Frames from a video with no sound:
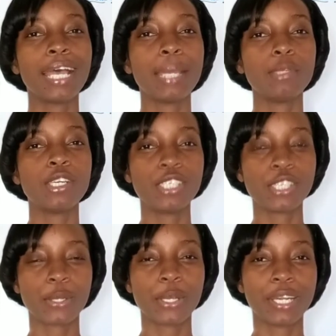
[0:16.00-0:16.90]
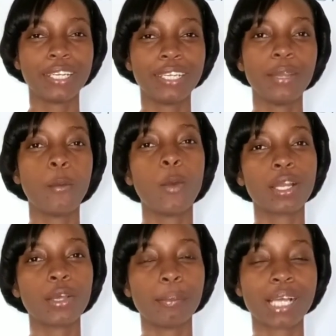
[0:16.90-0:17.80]
I'm Donisha Gordon.
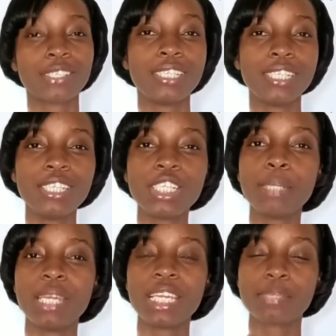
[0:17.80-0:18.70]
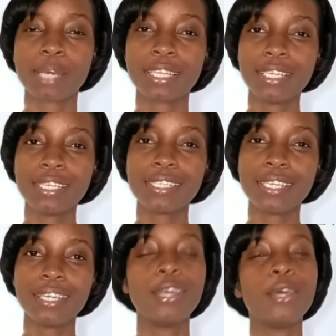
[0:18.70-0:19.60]
Welcome back to DG Makes Math
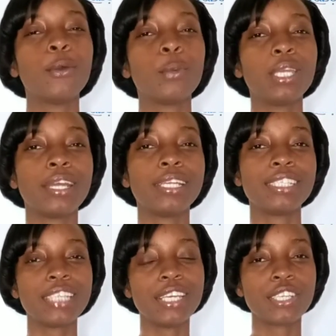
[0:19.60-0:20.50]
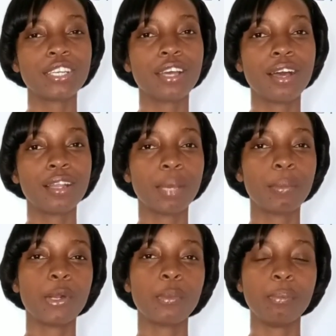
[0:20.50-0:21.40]
Easy. We are intentional
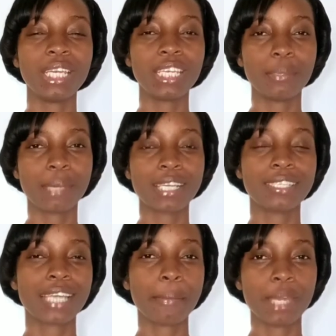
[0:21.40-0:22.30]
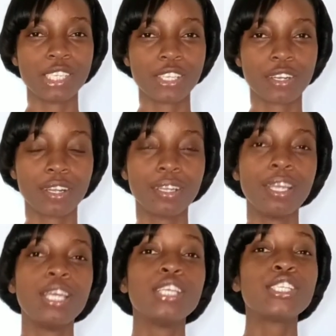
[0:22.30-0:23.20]
about making math dimensional.
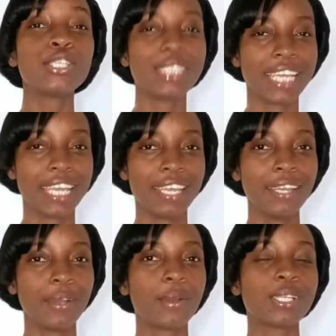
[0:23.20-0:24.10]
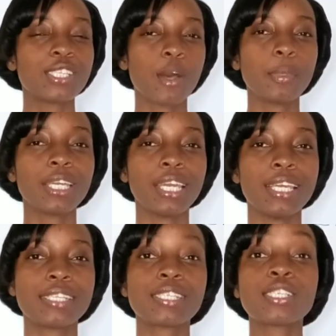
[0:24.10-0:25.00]
Today, our topic
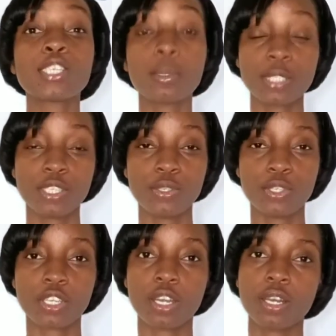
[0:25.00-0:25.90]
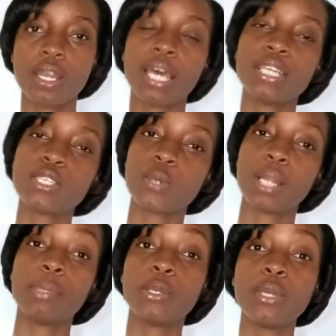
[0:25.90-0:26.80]
is substitution. And so
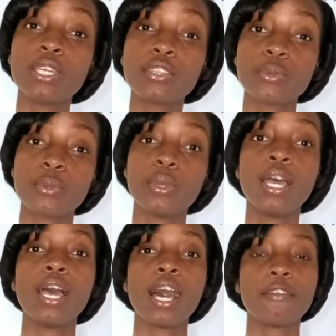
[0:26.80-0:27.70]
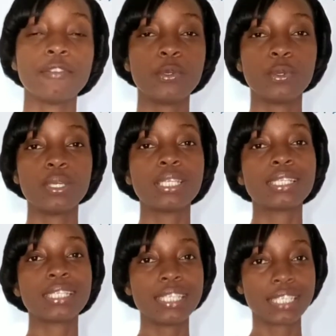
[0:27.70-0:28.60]
I'll be going through a few
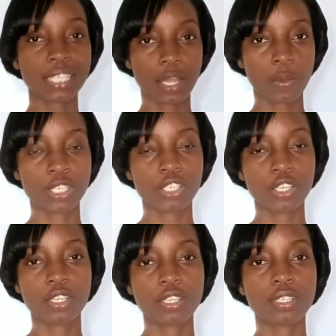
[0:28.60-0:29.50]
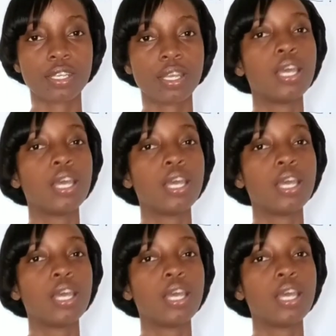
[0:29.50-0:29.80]
CSEC questions.